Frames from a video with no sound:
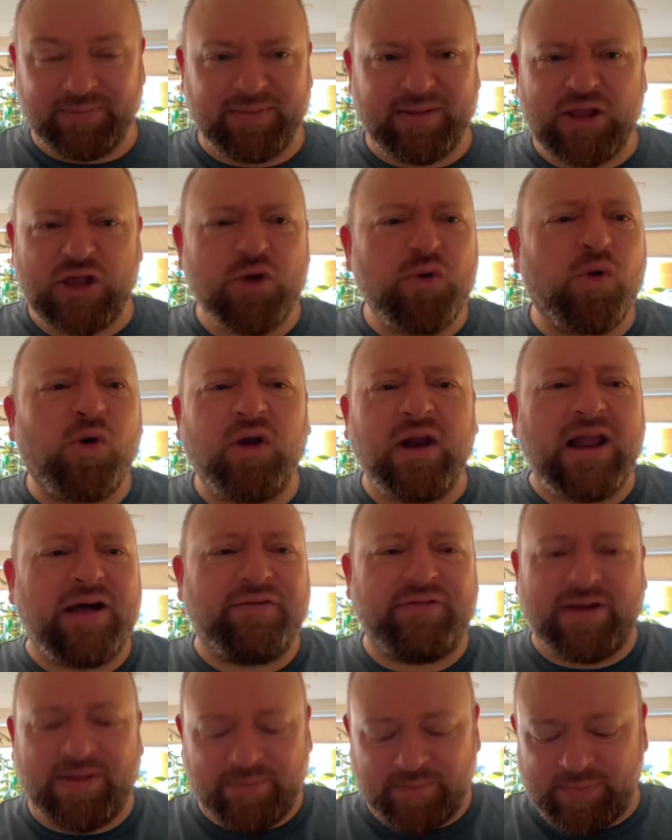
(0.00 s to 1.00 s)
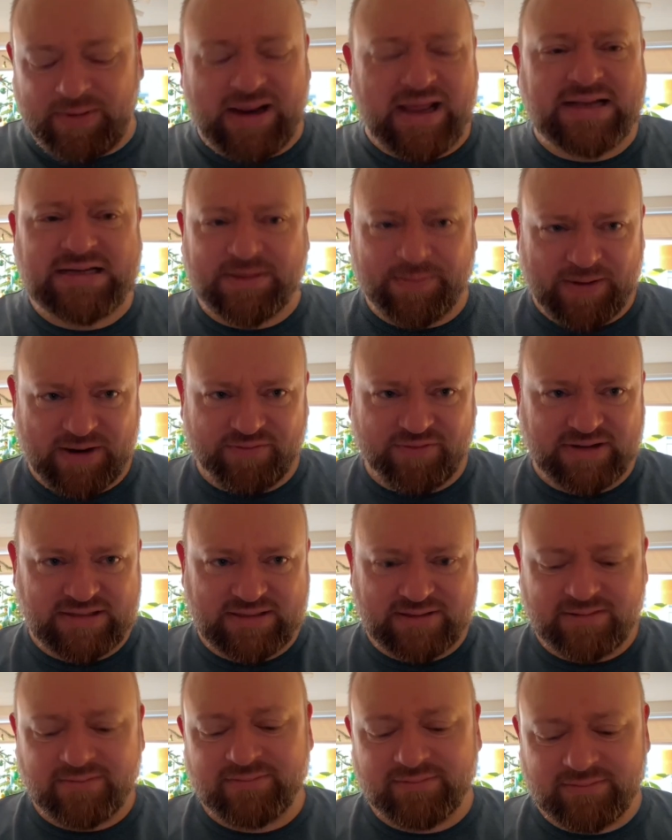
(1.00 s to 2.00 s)
you all love him, but he is a bit of a
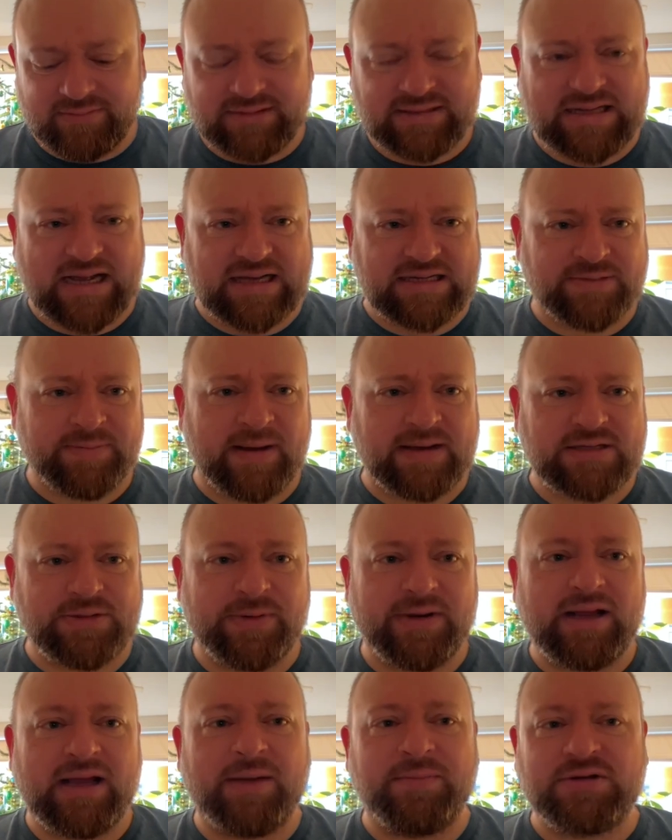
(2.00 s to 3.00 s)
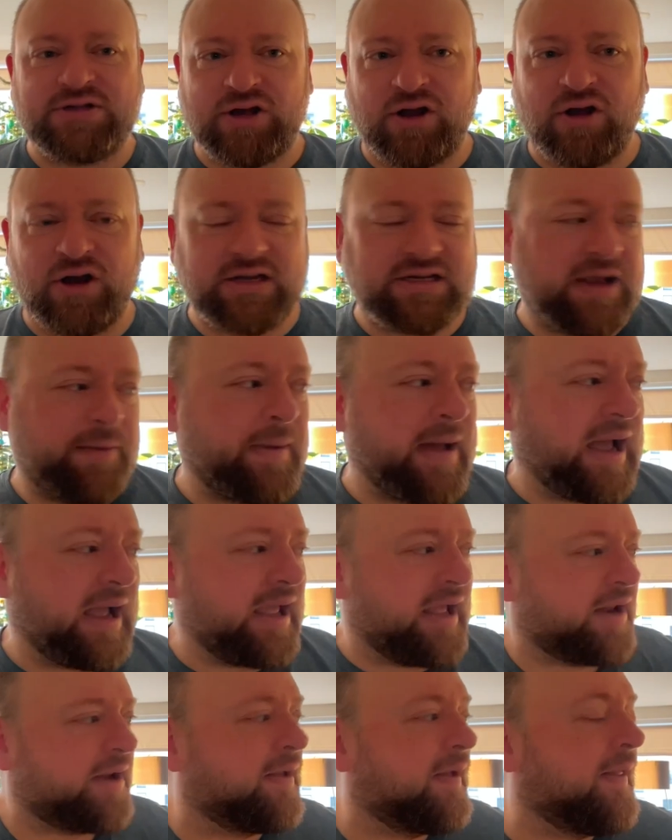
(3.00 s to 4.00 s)
taskmaster when it comes to holiday
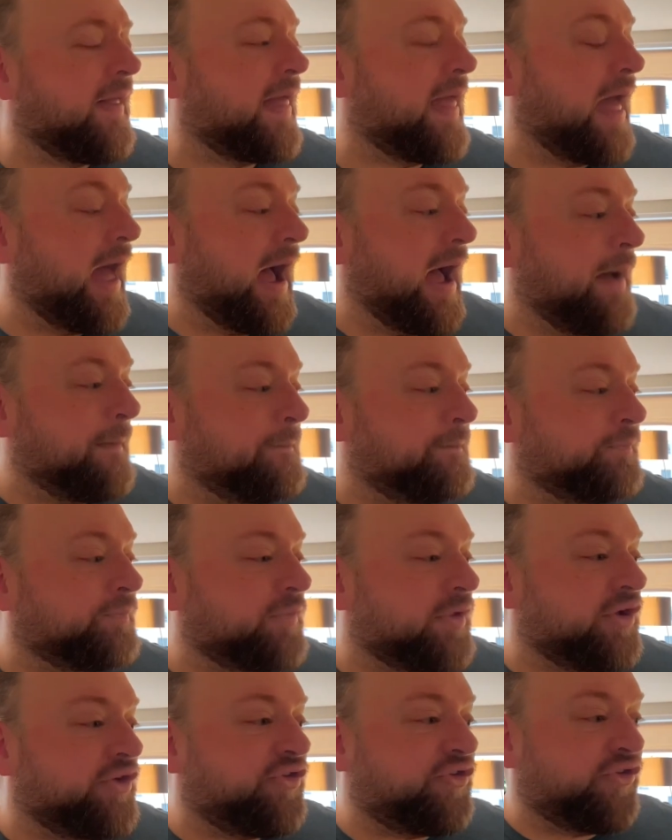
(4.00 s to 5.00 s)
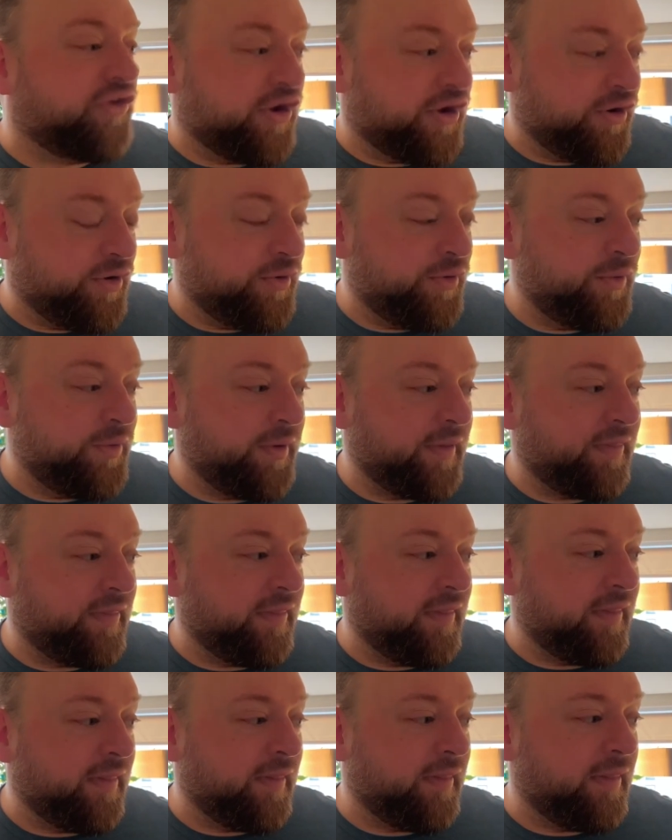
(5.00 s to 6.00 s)
packing. Um, so,
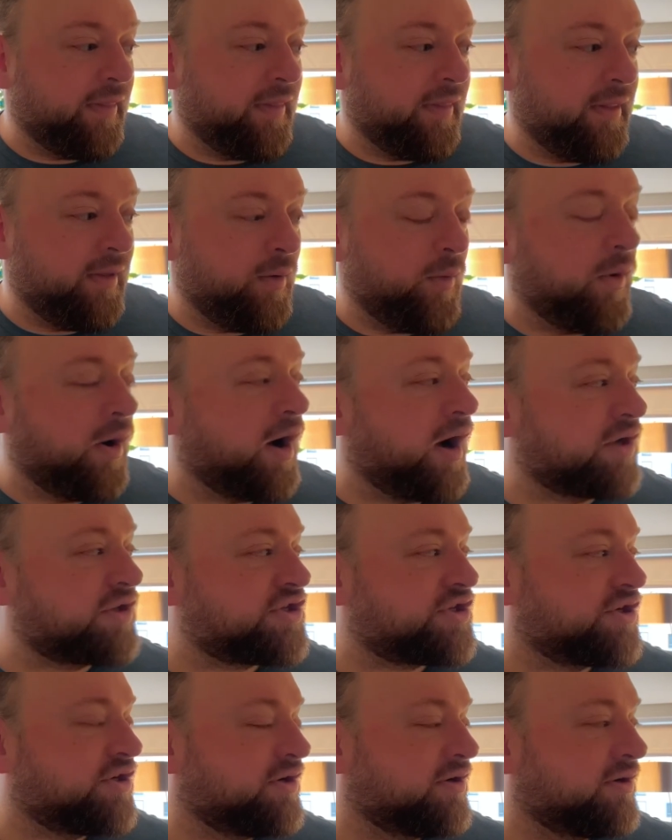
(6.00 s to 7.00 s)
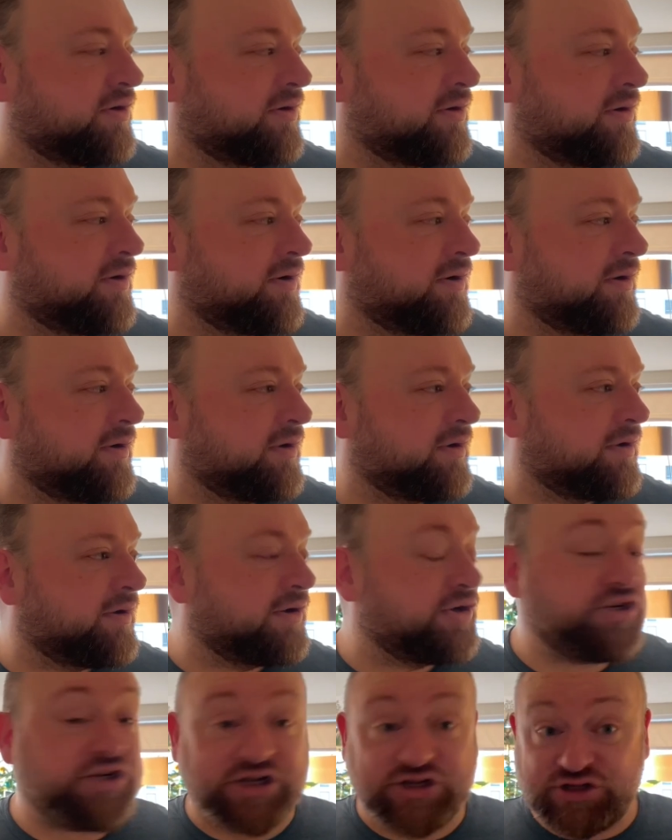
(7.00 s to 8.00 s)
what?
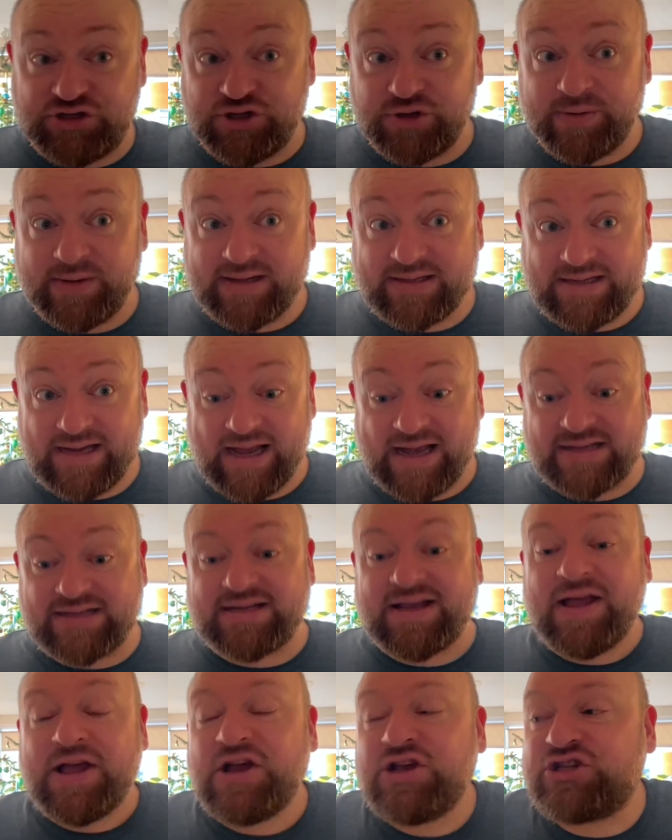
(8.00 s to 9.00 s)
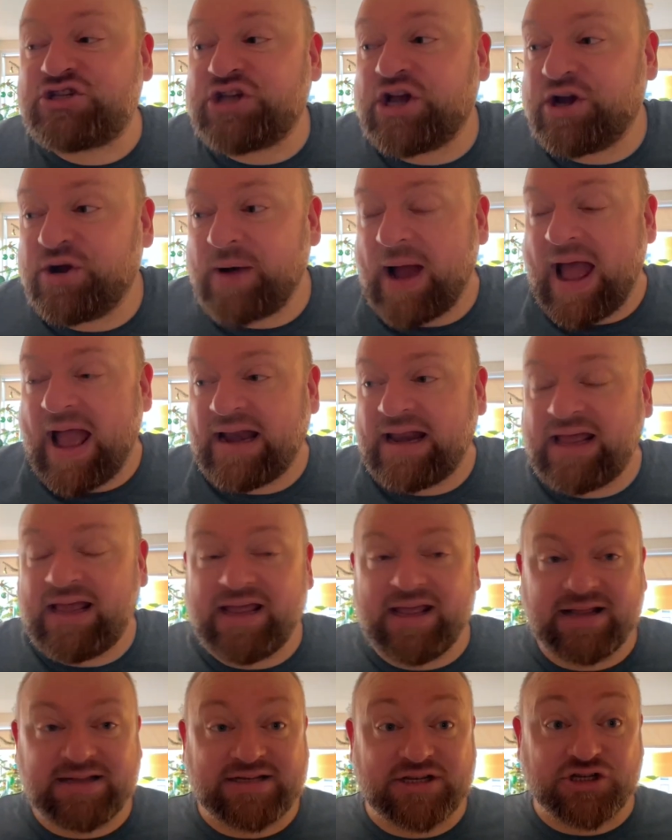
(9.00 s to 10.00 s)
Just do it, yes. So
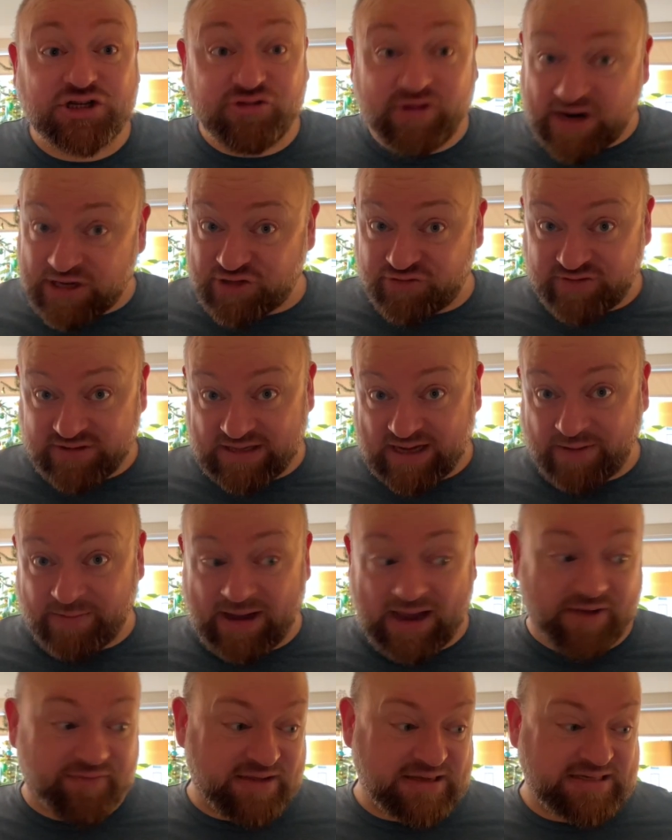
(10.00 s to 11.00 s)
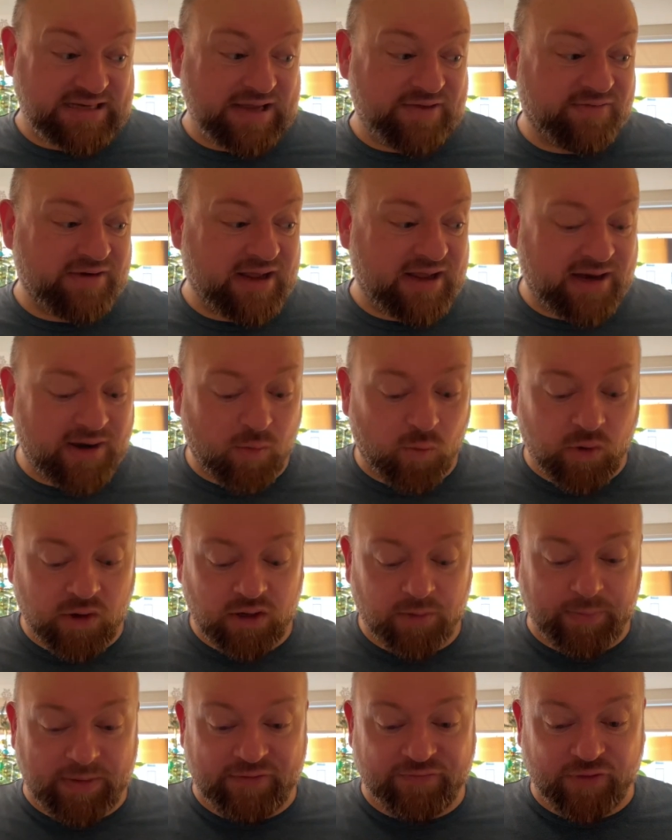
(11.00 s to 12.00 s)
any discretionary time I have this evening will
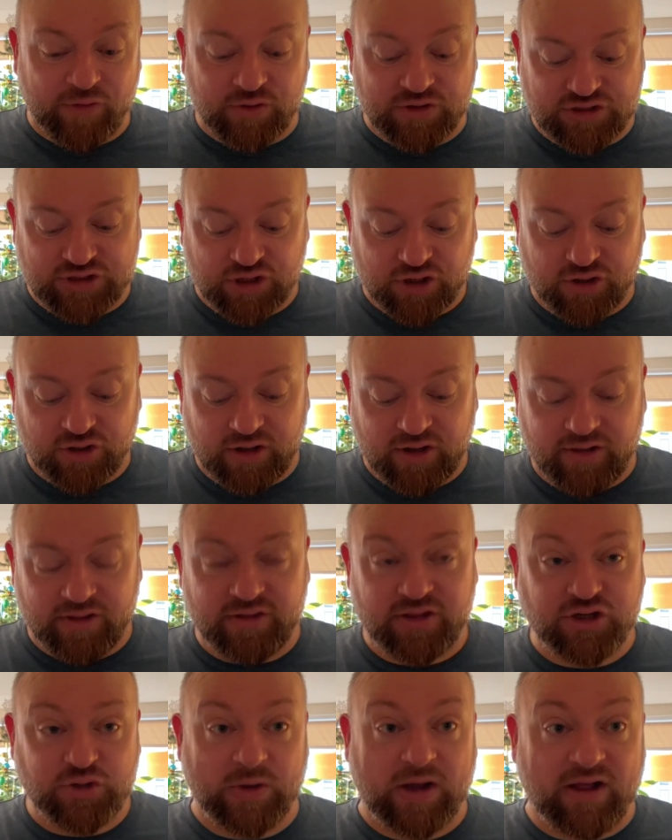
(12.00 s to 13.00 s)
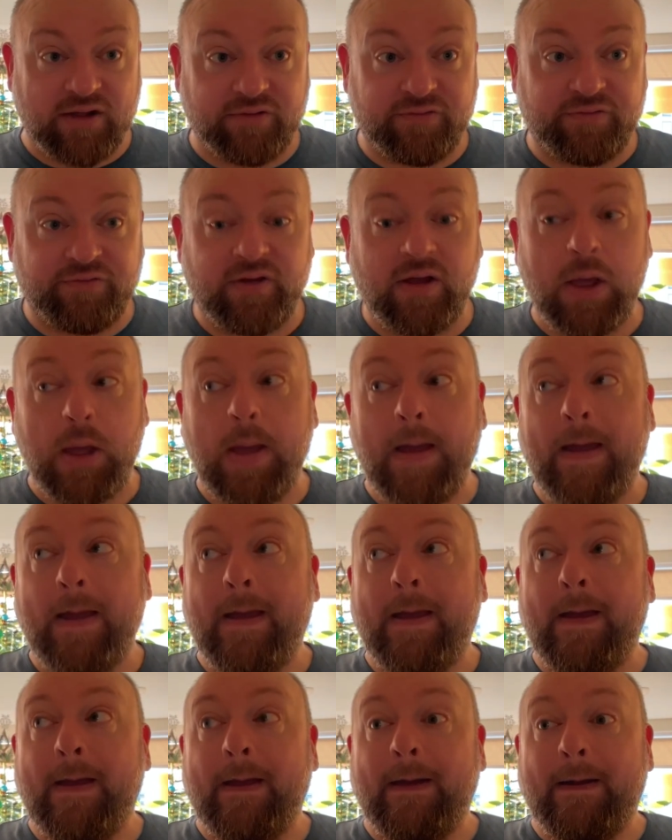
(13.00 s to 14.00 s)
be focused on the 12
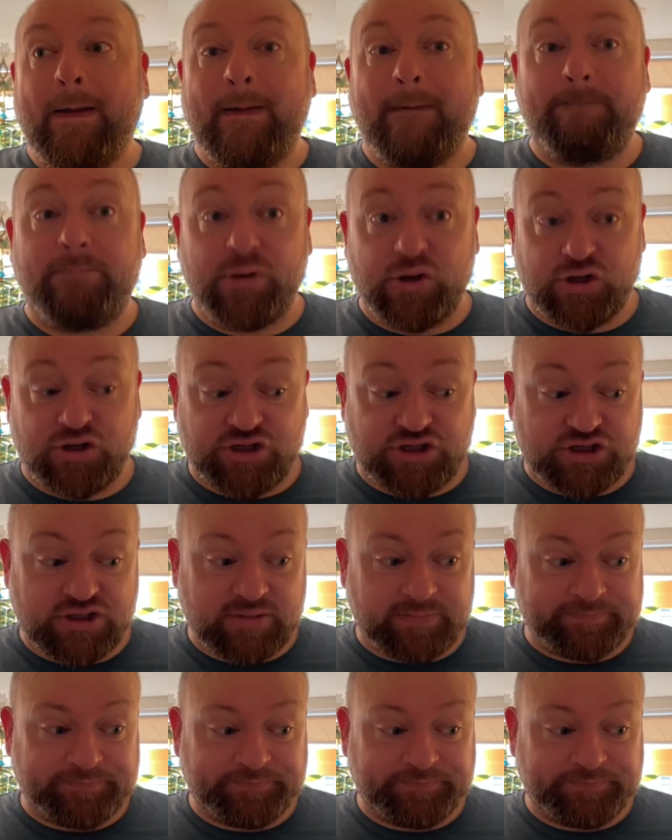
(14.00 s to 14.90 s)
birds